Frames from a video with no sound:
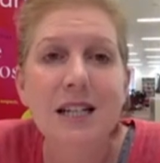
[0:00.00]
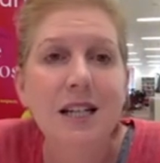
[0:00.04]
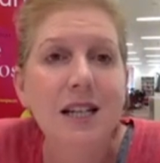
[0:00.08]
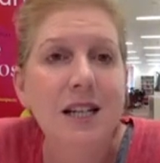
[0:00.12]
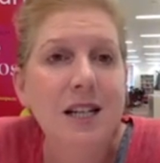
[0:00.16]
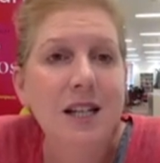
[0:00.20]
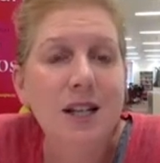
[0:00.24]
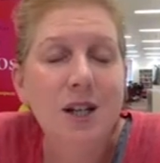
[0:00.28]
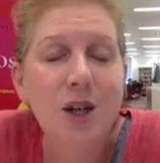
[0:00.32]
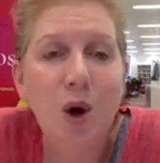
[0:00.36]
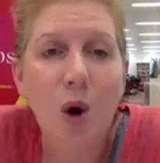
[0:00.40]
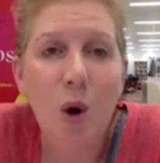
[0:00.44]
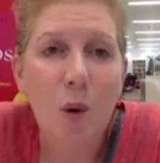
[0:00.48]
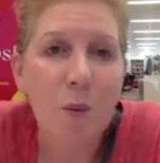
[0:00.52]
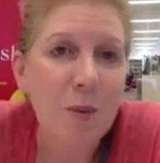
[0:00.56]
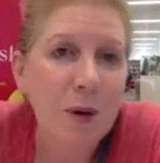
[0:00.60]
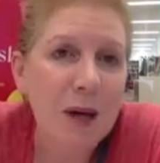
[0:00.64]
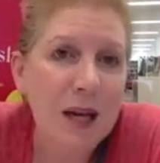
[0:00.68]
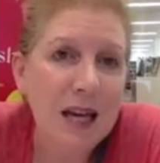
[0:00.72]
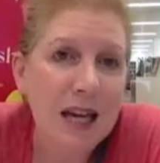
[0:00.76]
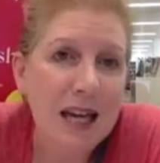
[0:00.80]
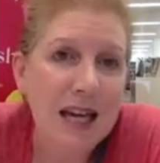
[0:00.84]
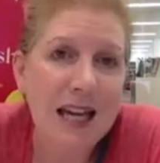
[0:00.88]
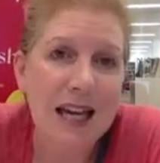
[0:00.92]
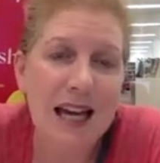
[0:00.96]

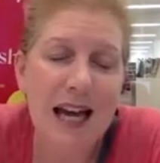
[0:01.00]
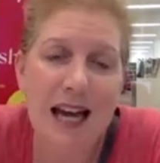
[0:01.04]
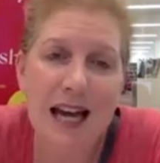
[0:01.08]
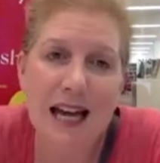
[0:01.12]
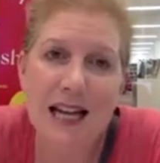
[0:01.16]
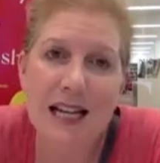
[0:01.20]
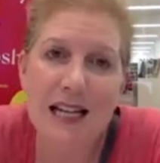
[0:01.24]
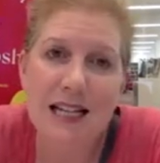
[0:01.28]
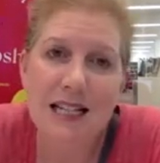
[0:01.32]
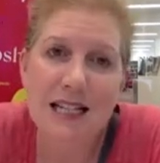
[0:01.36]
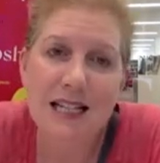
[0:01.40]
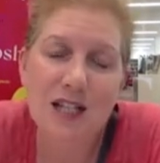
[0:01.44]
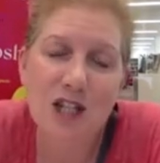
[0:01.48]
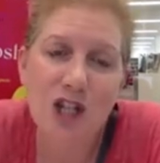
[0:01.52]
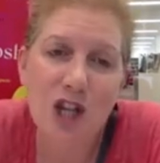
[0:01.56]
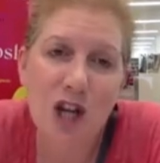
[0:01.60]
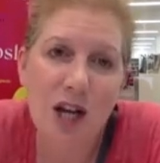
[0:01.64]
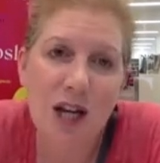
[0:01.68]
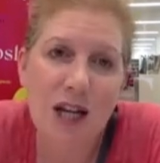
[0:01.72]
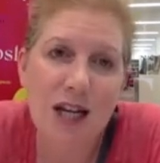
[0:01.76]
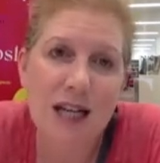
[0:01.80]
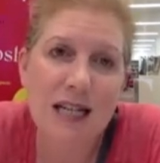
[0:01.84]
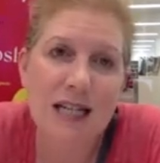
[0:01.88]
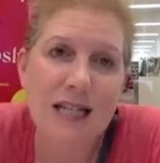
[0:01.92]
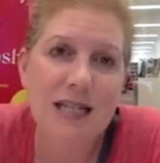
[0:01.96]
copy and
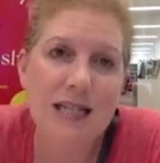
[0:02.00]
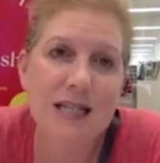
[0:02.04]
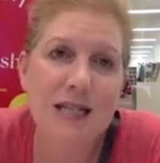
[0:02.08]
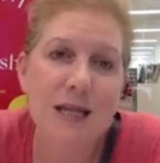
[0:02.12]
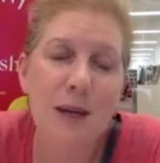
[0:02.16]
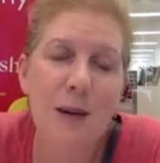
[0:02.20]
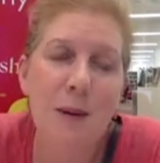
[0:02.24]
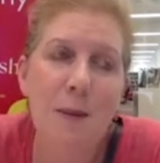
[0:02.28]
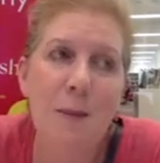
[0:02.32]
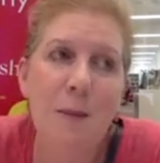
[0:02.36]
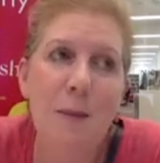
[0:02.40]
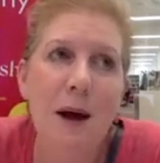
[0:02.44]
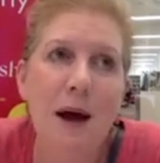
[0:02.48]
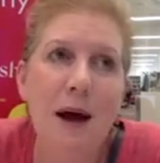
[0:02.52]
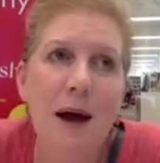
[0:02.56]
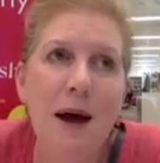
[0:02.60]
journalism.